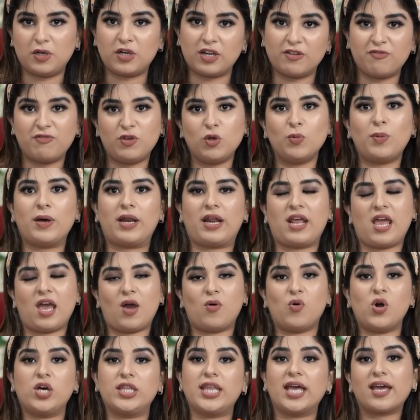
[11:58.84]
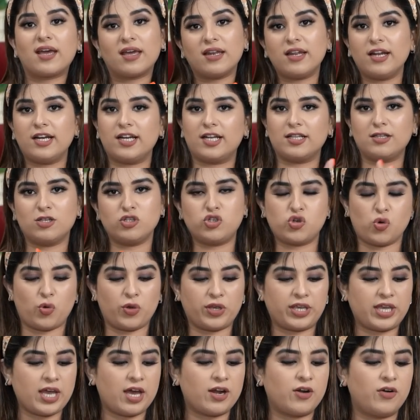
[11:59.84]
review parayavo adengane undennu
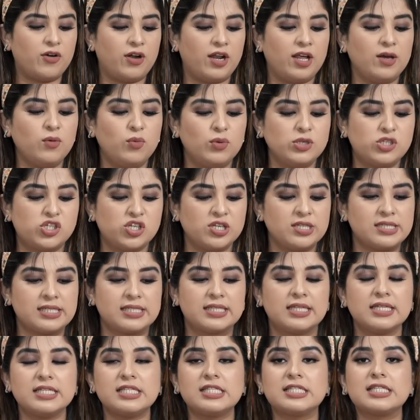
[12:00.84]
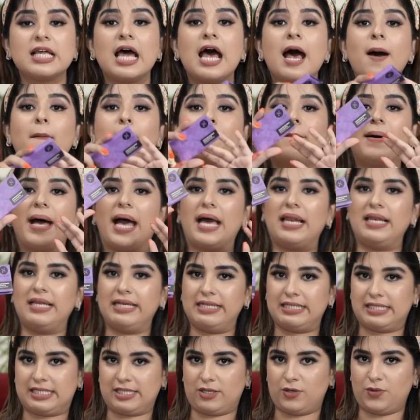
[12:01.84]
choikkarunde, which is this
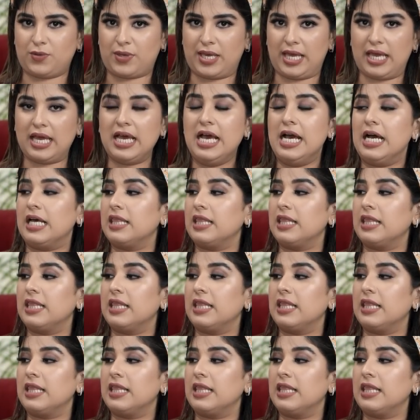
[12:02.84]
palette. Okay,